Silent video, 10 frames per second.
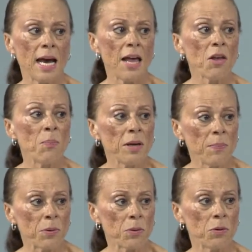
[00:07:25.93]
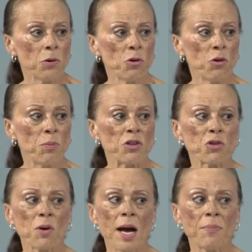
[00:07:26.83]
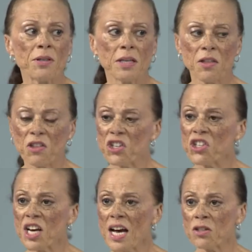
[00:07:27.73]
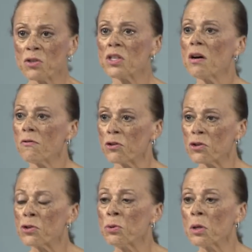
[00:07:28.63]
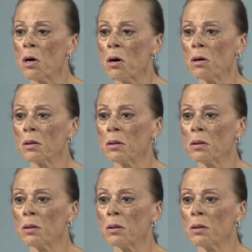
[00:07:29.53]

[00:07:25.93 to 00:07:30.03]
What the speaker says: and the people who have been trapped in the shadows for too long.